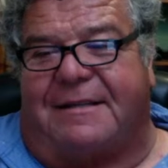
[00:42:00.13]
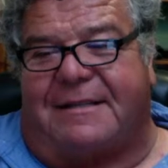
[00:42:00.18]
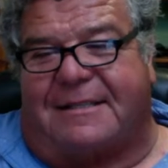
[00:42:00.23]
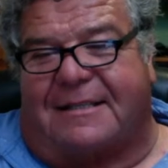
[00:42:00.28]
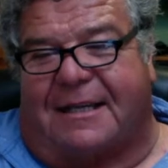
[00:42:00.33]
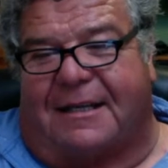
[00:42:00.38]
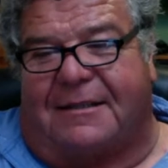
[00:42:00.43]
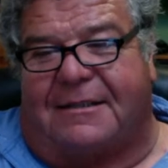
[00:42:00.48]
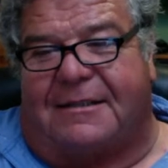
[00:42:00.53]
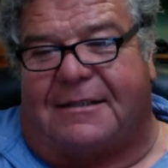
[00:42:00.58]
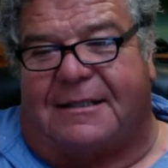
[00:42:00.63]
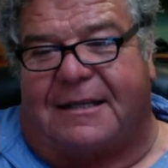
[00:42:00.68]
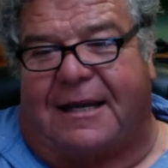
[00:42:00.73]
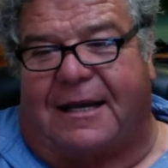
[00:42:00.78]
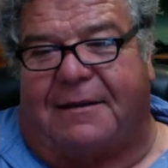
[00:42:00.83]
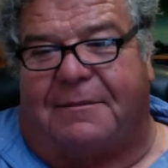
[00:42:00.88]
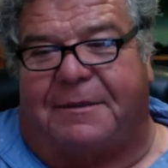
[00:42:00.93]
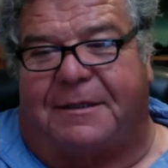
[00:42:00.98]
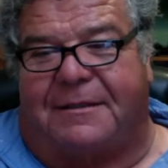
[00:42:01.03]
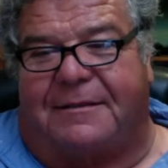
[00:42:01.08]
some
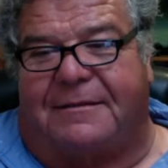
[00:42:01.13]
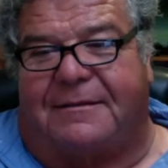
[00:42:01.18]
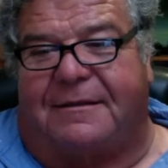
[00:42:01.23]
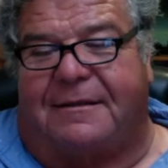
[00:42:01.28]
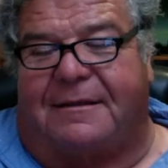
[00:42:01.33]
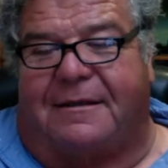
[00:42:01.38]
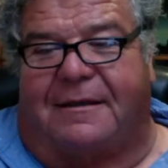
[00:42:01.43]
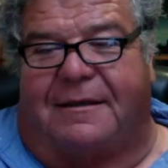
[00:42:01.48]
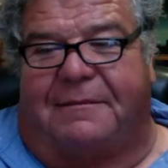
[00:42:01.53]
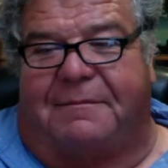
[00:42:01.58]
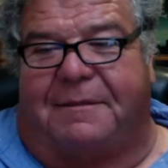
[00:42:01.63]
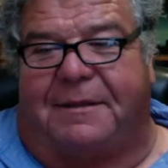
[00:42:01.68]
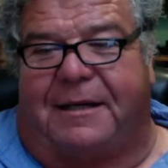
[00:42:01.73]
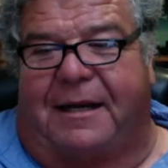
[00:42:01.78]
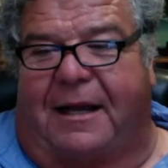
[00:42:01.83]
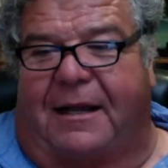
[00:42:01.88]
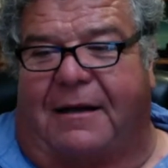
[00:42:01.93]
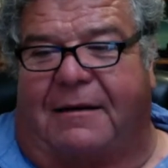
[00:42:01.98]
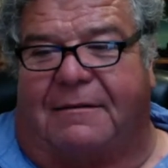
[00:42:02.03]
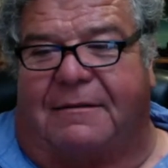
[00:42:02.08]
salmon, but
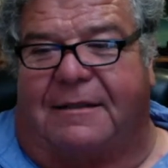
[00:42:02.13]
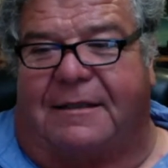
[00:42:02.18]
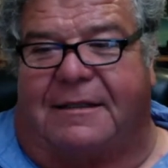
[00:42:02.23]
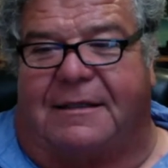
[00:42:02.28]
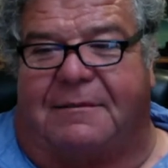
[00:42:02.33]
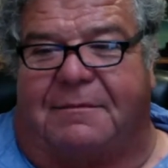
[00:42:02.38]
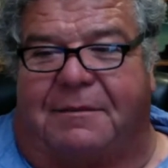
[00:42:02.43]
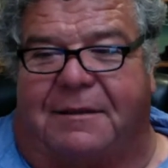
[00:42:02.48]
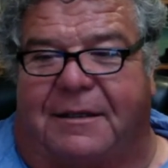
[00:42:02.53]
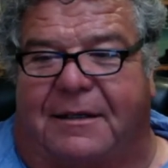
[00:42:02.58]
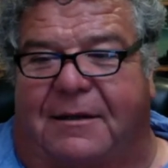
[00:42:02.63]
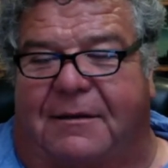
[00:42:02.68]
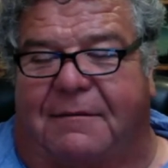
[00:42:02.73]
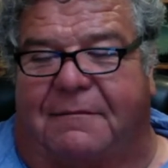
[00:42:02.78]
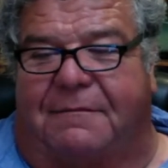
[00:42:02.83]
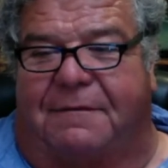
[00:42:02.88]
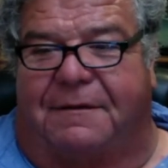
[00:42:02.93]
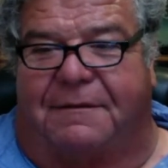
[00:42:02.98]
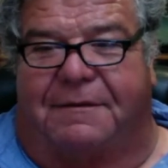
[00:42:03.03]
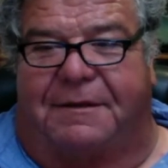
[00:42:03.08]
I don't need to bring
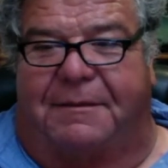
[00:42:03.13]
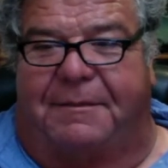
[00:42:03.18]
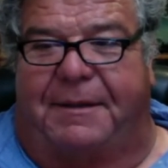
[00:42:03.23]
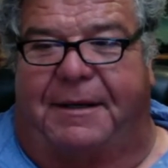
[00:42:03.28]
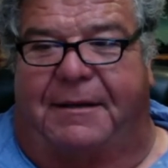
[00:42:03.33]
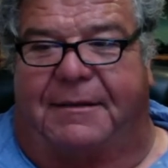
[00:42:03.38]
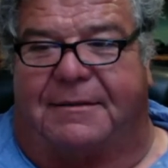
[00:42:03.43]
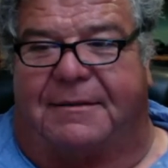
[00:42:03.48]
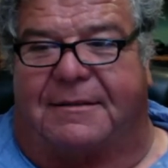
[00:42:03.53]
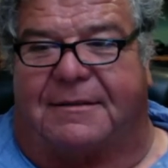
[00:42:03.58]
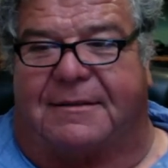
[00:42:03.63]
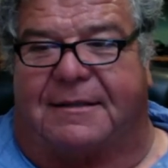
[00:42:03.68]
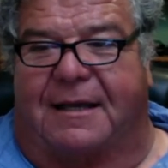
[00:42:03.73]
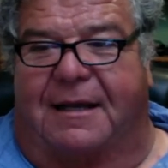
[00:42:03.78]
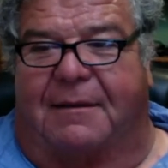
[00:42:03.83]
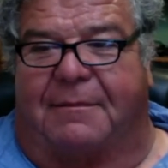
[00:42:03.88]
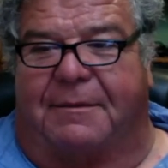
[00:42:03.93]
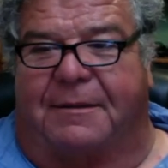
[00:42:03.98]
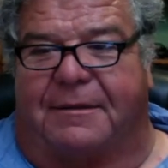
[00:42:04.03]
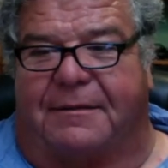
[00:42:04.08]
home 50 pounds of
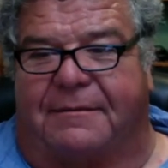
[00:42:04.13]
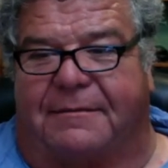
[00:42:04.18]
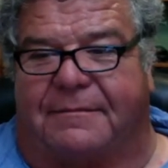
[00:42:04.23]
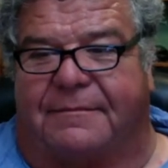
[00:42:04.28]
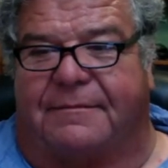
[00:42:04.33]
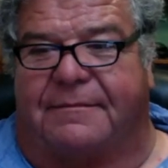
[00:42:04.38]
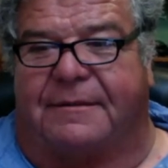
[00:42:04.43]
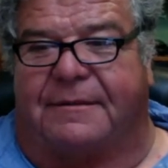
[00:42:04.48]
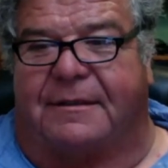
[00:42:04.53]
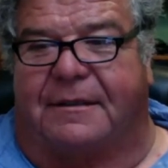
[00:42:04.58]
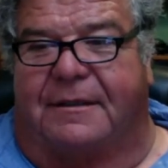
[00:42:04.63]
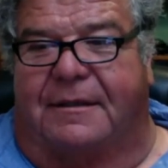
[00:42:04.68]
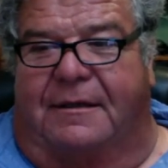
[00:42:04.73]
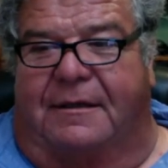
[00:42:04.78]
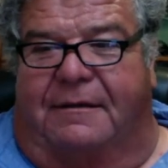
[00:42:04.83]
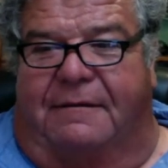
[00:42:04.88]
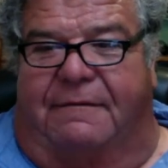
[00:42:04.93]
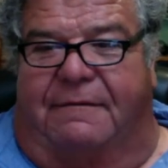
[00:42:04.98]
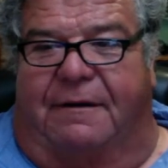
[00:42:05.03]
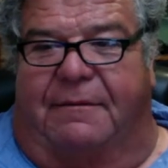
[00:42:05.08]
salmon.
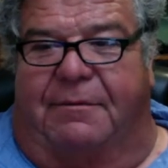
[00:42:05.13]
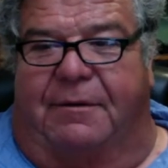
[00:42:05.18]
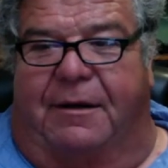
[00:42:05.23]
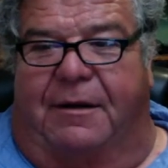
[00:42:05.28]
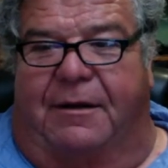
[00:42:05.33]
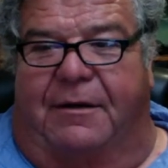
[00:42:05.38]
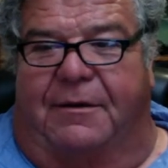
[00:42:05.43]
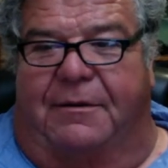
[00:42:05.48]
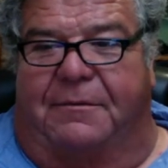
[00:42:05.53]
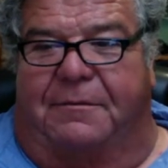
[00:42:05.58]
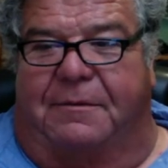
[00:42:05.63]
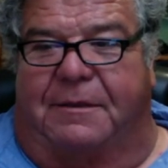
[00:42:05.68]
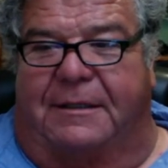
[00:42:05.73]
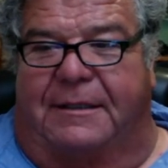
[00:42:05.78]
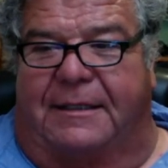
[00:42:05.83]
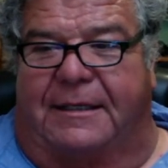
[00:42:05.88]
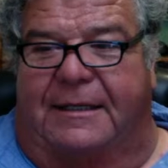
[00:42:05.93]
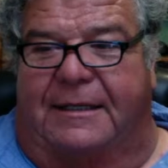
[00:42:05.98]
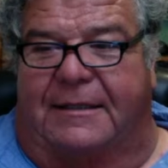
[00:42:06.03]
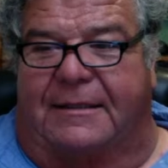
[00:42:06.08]
If I brought home one
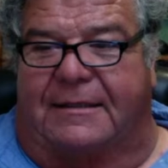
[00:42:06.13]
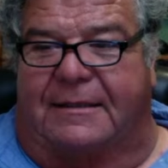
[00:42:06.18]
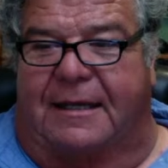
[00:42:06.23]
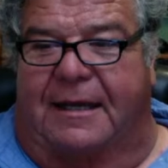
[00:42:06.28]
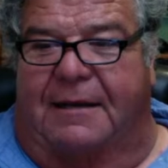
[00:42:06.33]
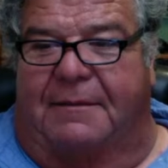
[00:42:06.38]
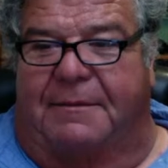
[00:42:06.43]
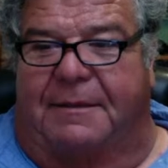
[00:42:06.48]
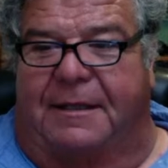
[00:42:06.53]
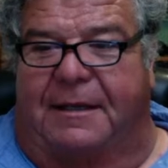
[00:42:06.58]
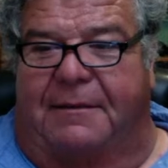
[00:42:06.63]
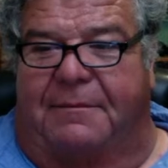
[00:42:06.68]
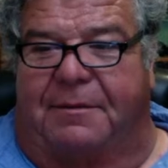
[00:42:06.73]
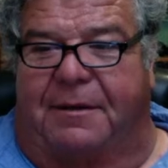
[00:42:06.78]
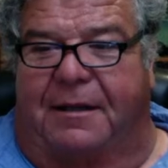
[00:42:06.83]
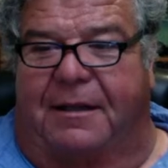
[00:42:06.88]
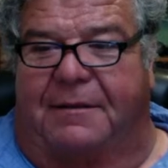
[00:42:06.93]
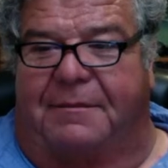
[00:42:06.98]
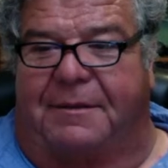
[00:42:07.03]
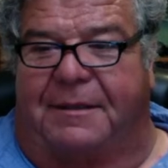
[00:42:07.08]
king salmon, that'd
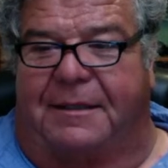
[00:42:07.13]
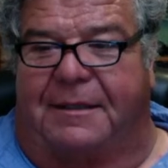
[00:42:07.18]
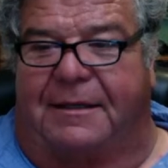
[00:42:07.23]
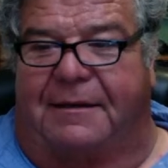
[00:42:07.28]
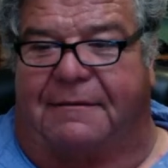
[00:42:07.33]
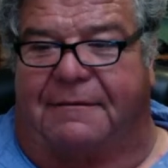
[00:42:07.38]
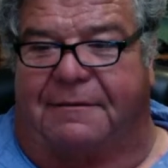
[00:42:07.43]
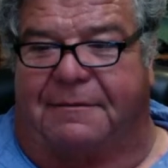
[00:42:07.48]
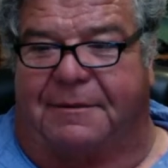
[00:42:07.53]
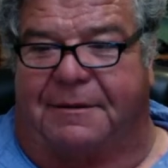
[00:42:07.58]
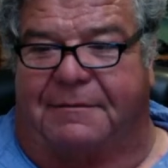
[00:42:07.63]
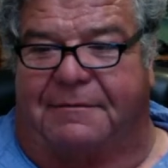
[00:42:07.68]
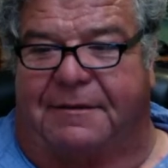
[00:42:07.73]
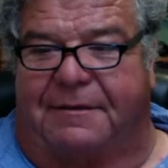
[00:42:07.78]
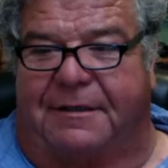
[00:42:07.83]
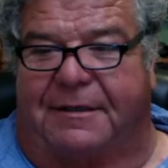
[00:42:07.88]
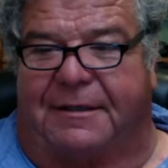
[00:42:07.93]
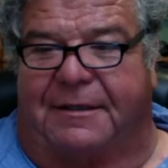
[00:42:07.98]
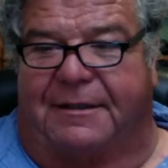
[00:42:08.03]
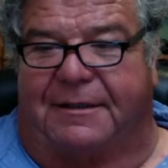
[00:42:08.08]
probably be enough for me for
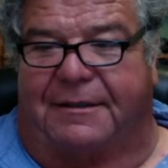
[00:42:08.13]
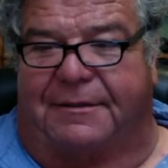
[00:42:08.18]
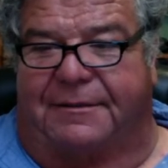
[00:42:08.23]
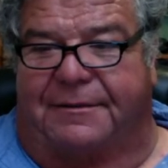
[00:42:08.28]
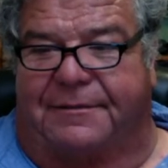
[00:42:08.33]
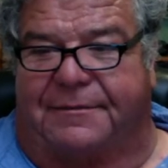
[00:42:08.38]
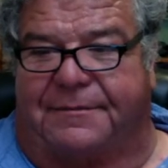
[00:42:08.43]
the year.